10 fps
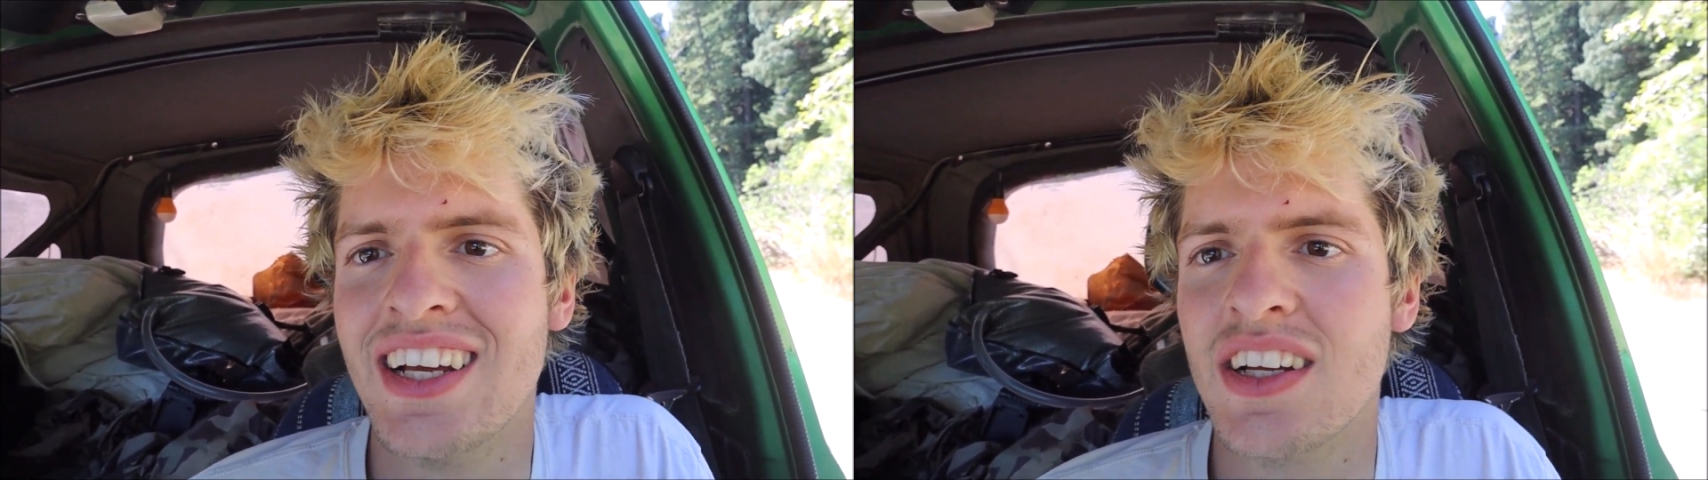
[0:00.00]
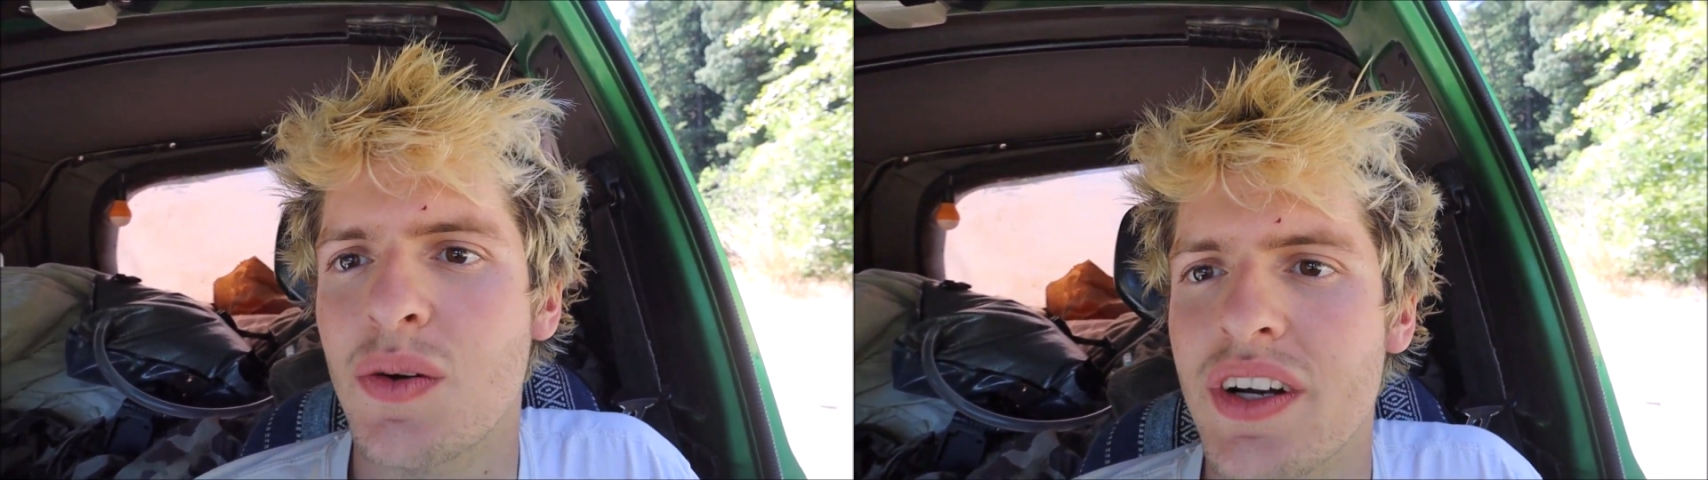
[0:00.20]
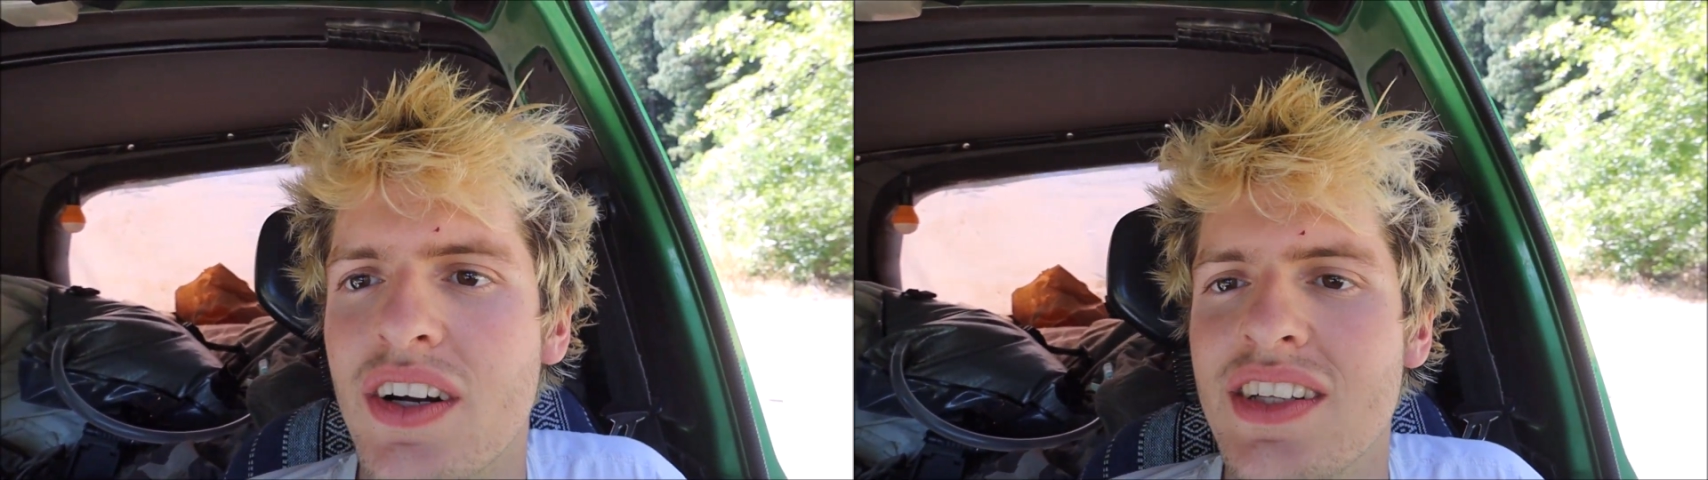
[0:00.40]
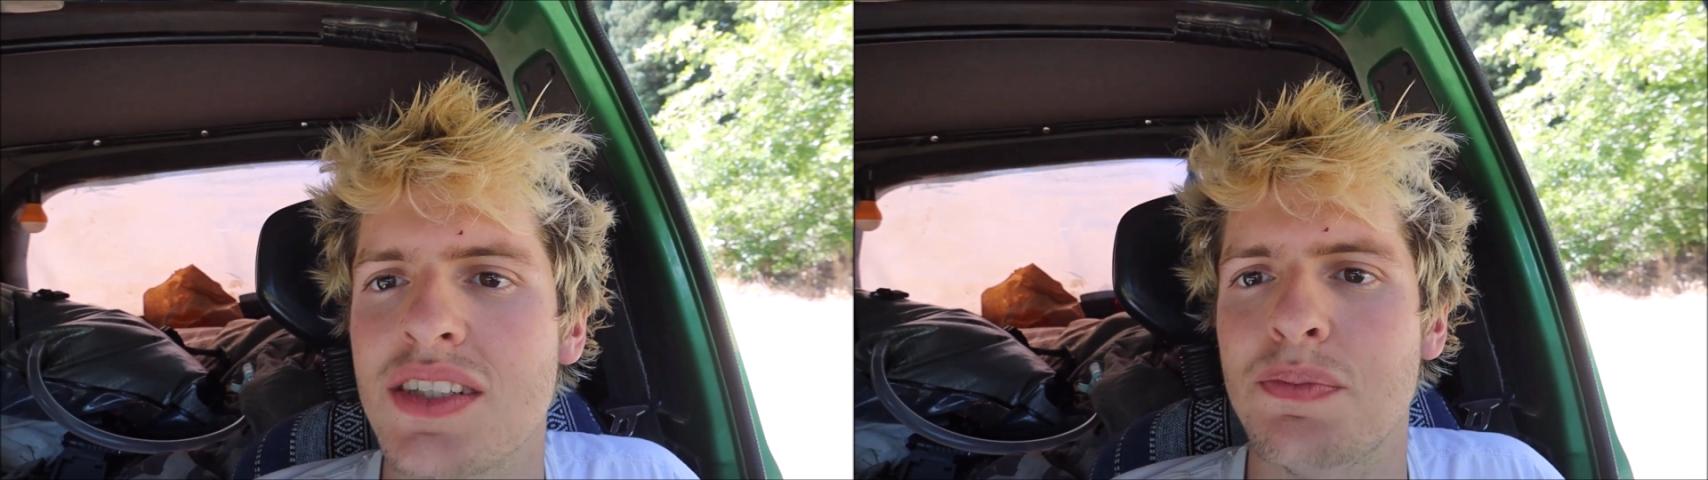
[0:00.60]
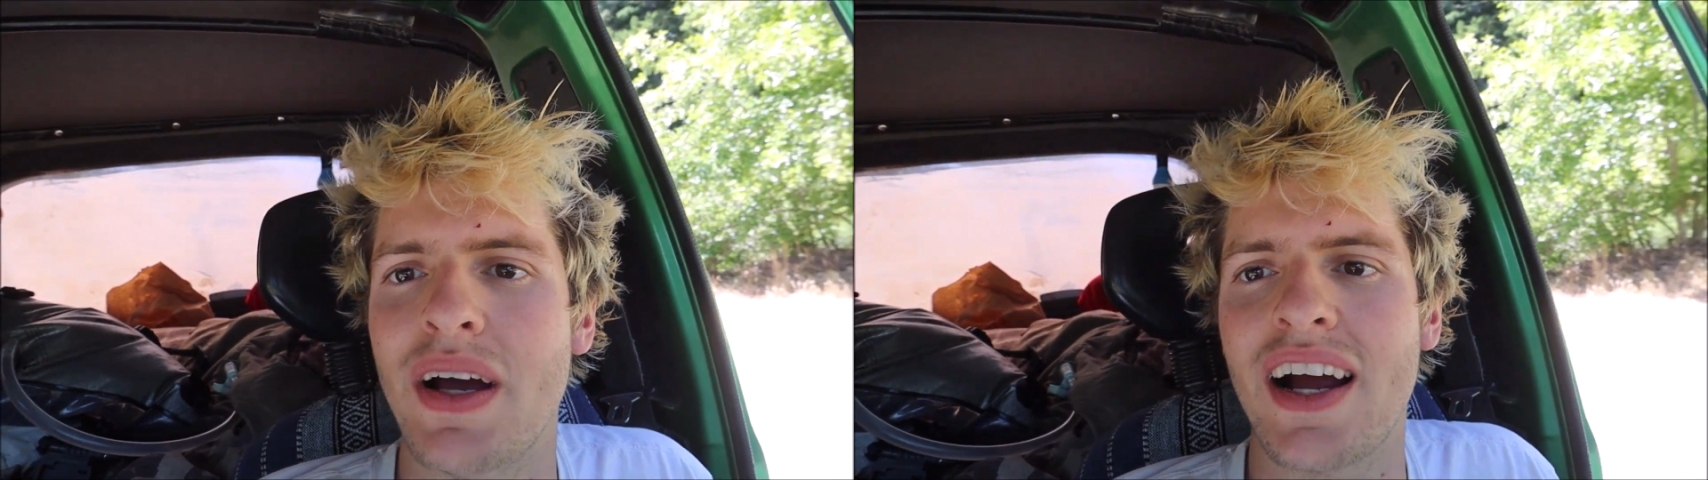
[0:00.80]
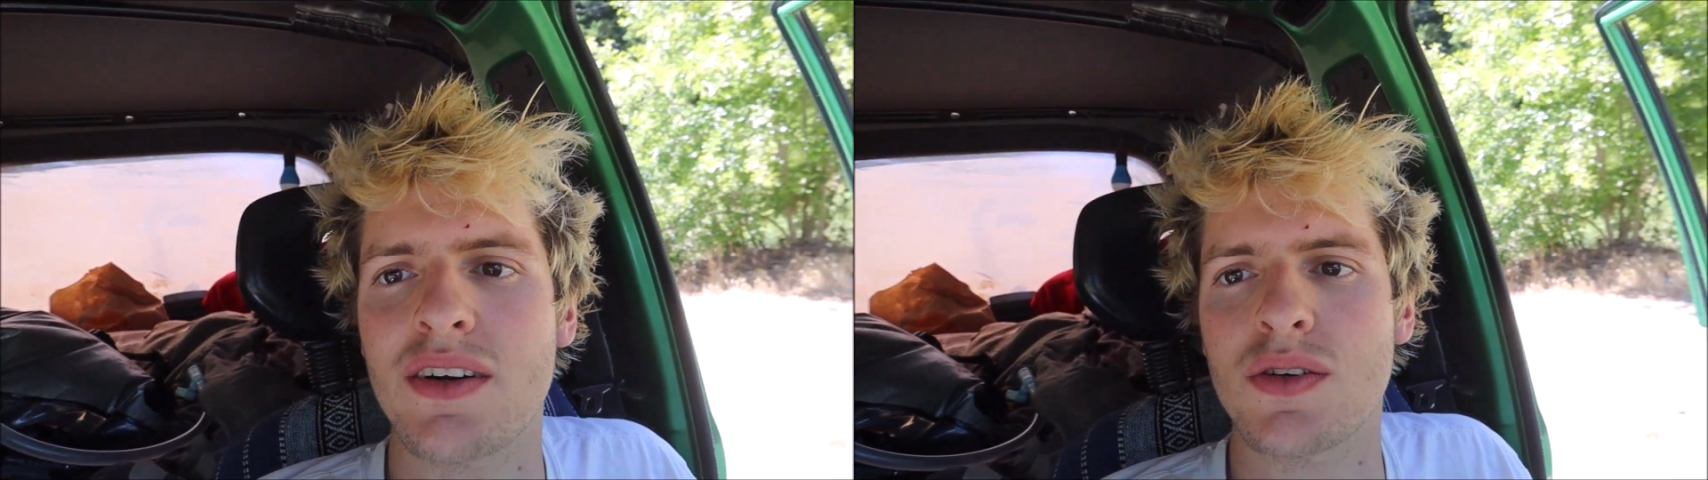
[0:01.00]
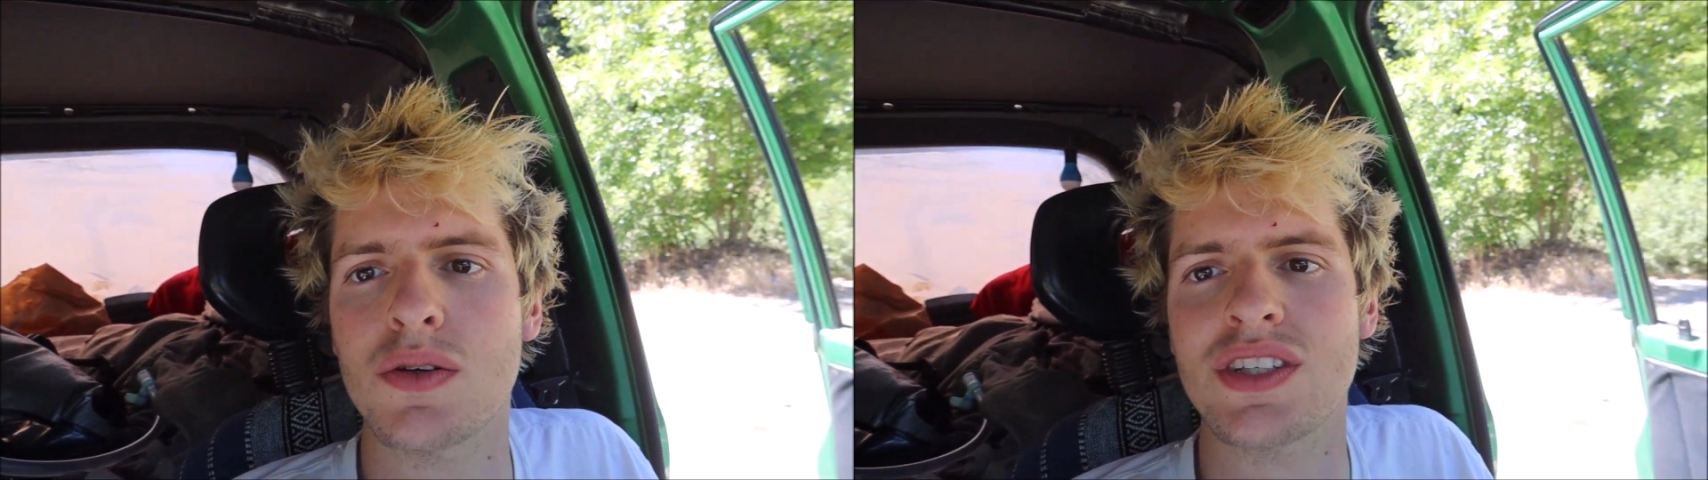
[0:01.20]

going on these back roads.